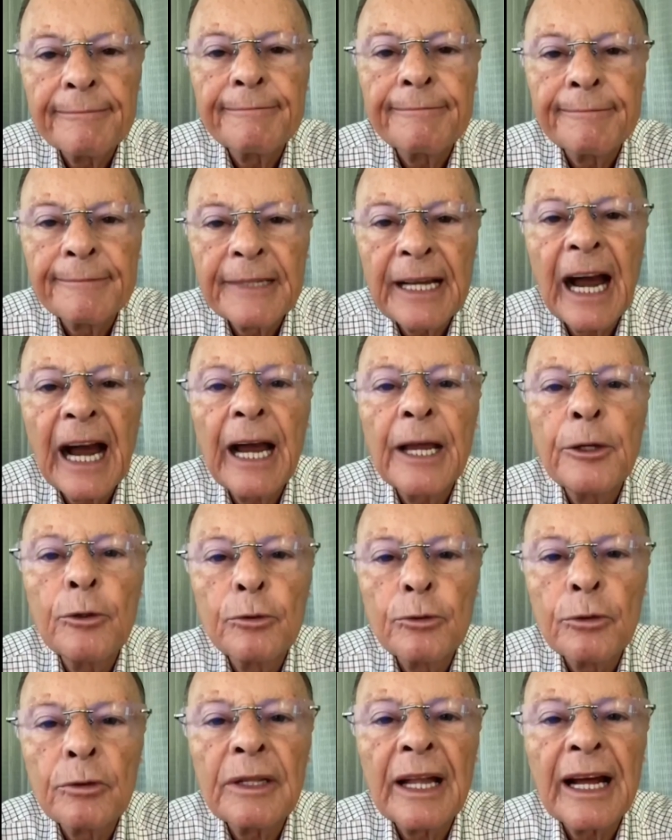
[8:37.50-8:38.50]
But
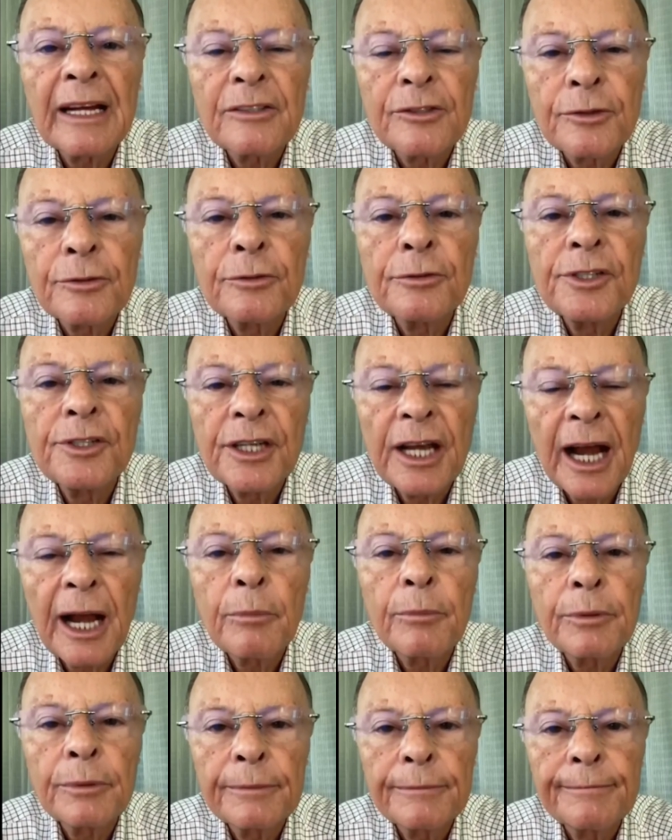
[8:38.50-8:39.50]
Abraham, he
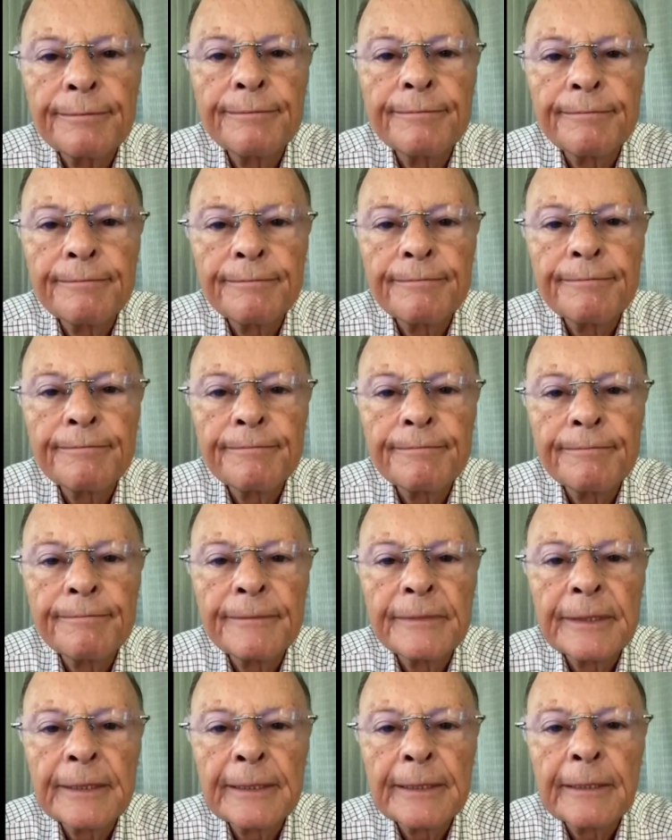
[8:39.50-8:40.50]
also fell
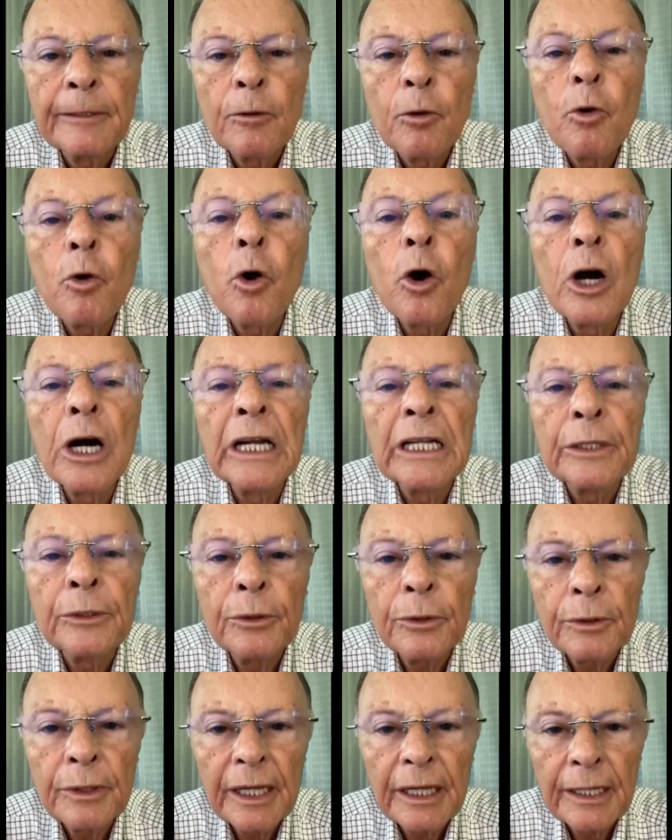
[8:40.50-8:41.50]

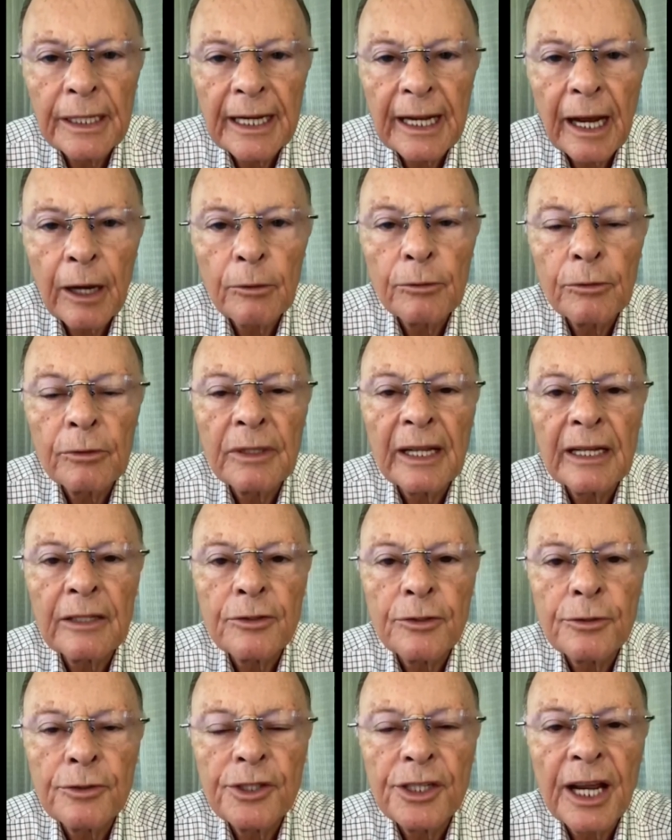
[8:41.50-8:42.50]
into a trap.
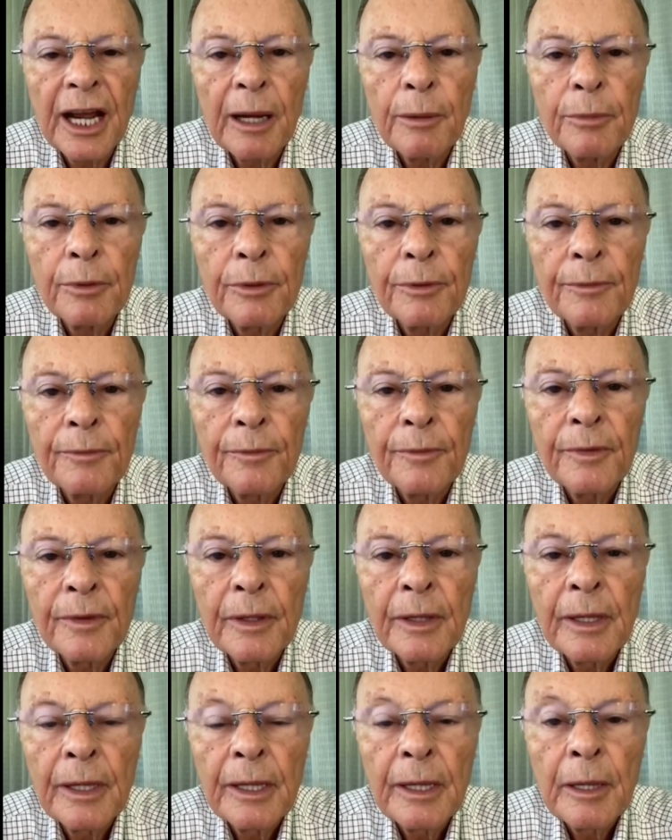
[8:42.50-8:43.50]
When did he fall
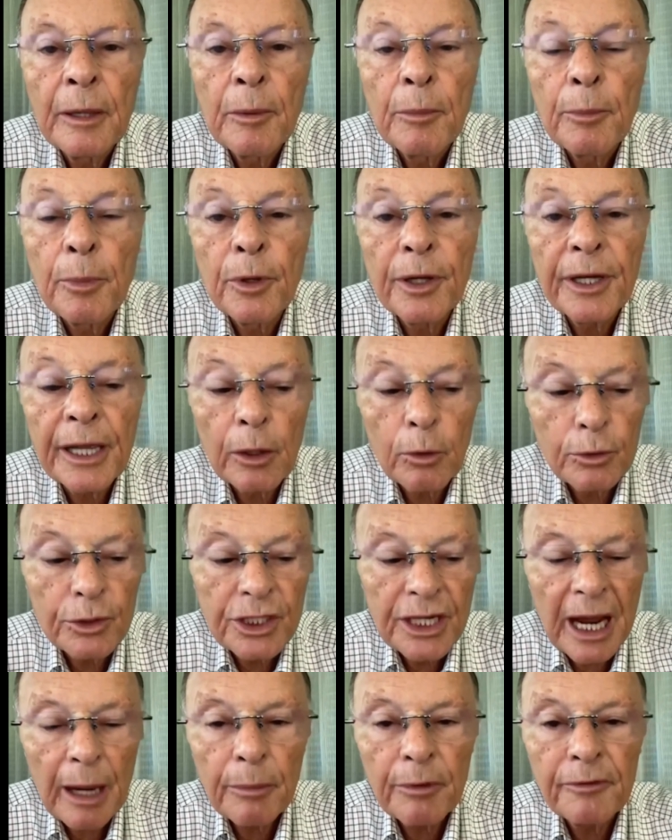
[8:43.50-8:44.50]
into a trap of
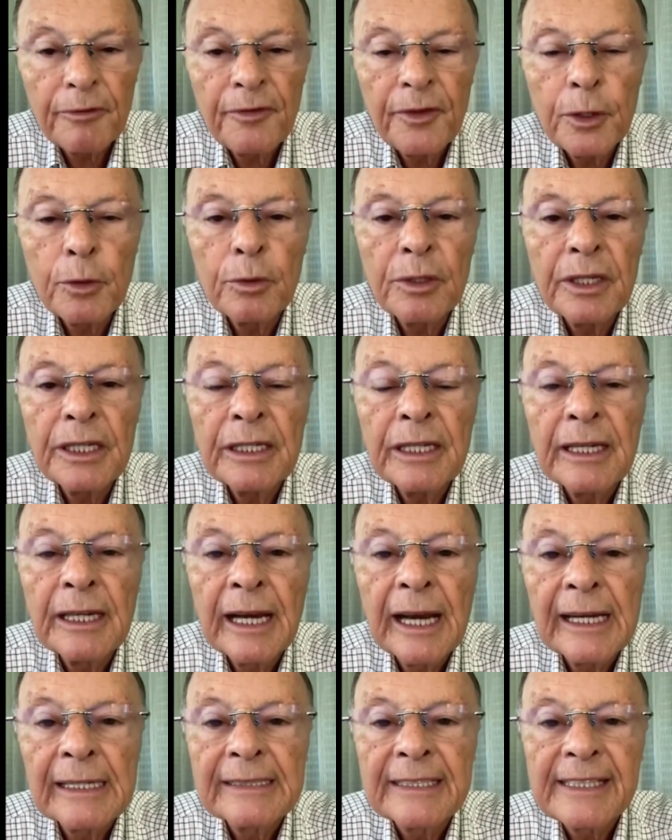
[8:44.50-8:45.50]
the devil?
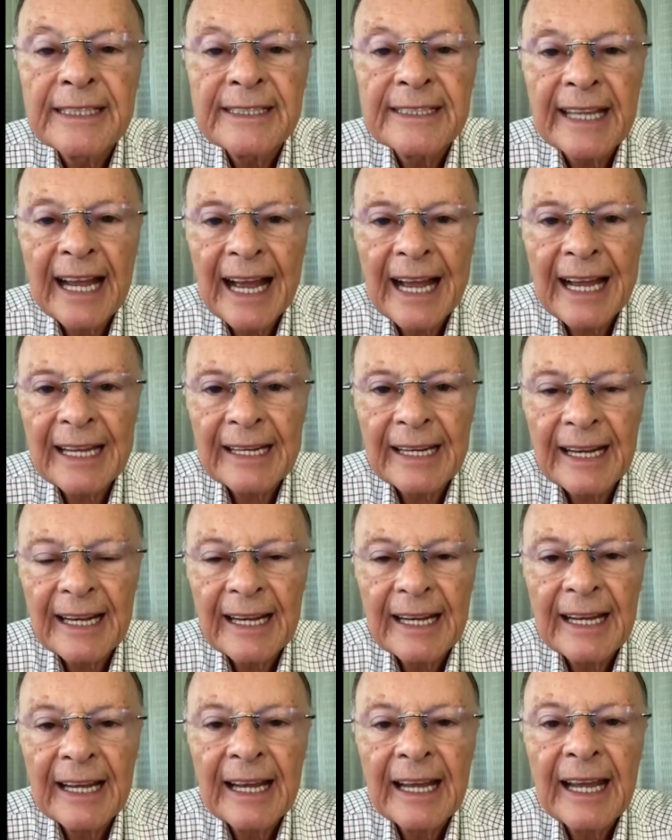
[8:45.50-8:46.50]
Because the
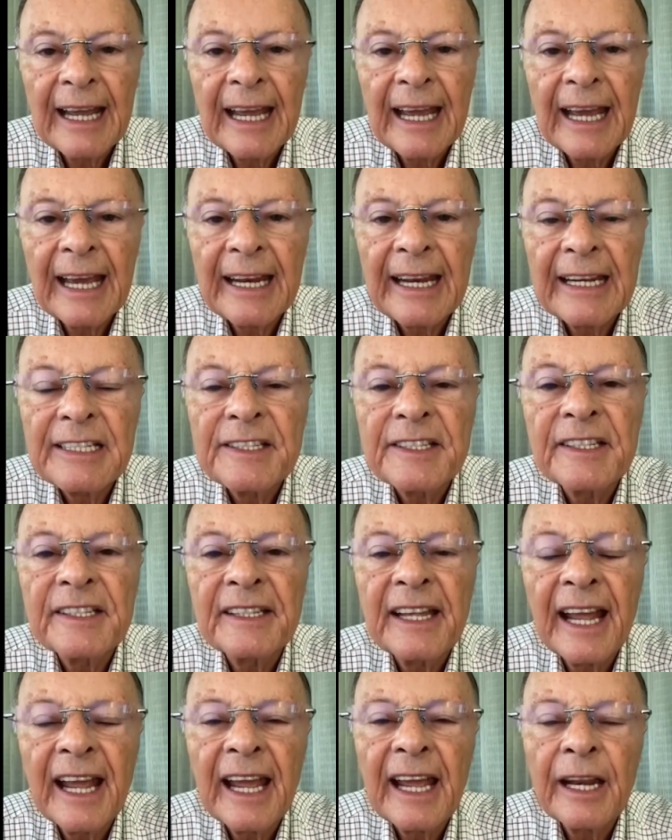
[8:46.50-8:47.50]
devil saw
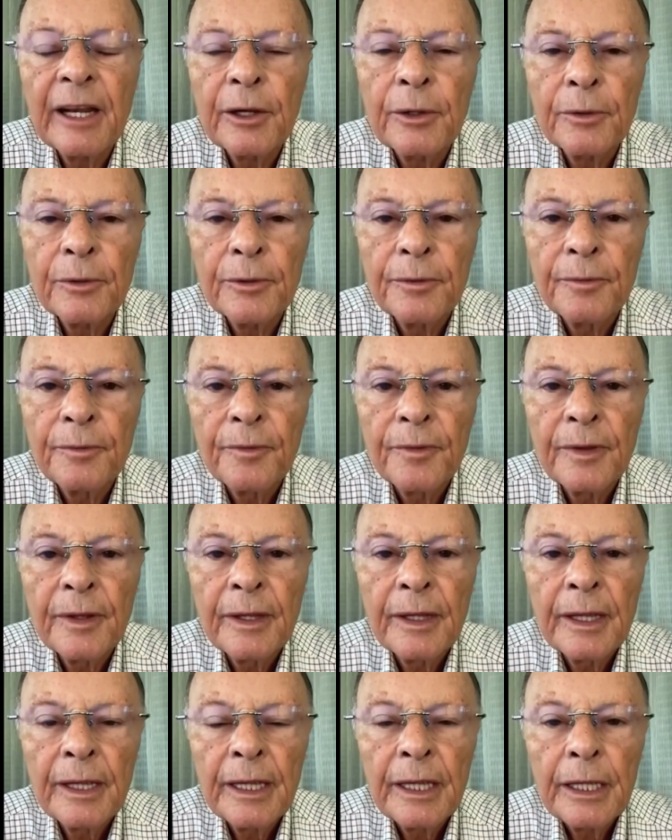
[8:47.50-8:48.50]
that
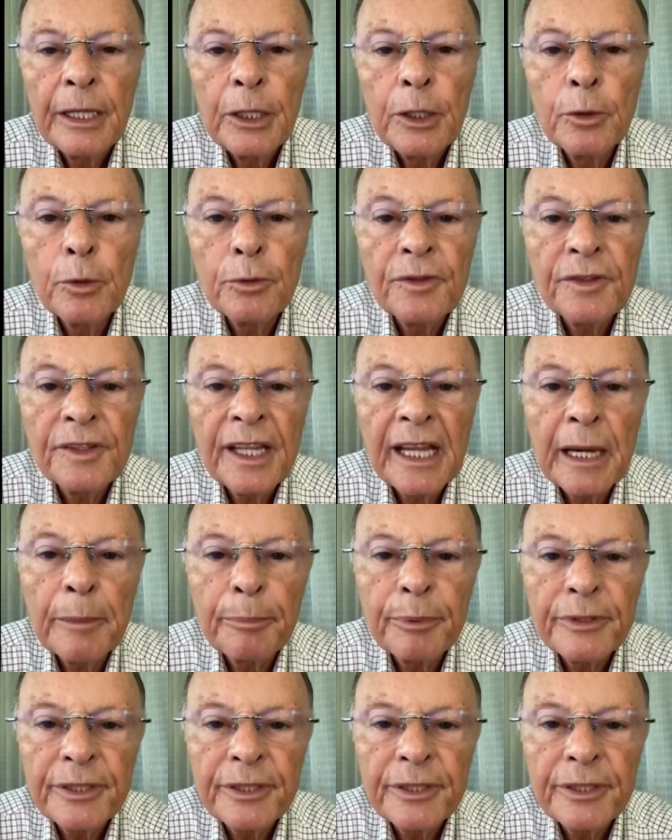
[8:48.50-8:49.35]
Sarah was barren.